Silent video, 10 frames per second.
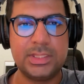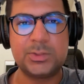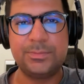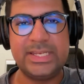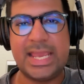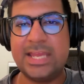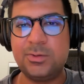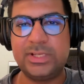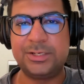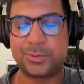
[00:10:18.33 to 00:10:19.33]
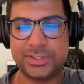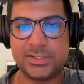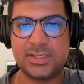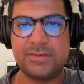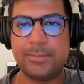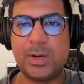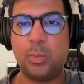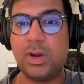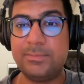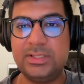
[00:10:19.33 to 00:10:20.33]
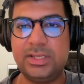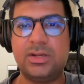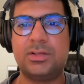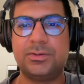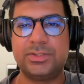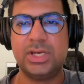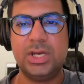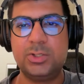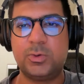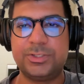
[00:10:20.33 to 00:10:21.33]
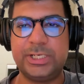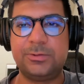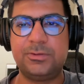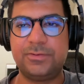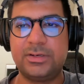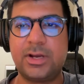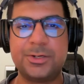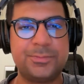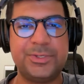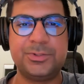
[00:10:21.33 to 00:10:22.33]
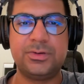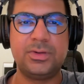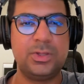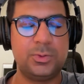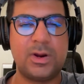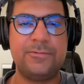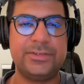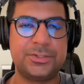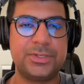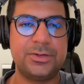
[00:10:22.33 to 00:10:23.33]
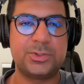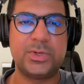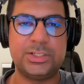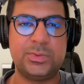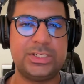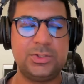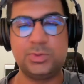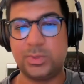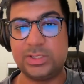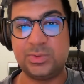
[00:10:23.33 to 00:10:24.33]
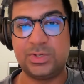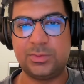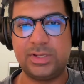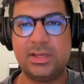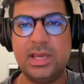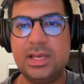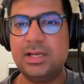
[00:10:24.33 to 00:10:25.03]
This will mean annual increases of about $1 million to our general fund contribution throughout fiscal year 2022-2023,